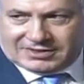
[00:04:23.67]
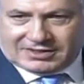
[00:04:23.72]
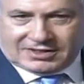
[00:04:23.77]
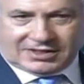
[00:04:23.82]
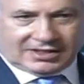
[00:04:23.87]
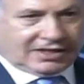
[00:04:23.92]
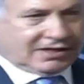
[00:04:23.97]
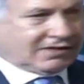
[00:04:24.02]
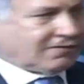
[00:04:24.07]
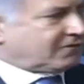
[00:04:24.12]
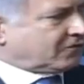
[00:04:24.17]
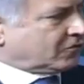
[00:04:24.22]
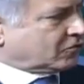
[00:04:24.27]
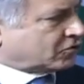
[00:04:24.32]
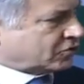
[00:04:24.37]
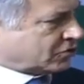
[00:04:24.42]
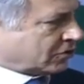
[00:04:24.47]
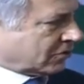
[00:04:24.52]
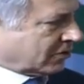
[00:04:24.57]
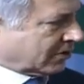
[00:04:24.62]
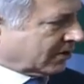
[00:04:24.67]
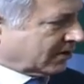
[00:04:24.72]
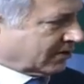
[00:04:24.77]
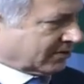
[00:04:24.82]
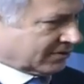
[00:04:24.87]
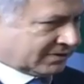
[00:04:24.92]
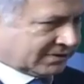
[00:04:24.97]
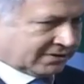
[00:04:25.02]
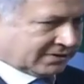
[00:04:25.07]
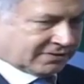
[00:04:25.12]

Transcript: in a few short years.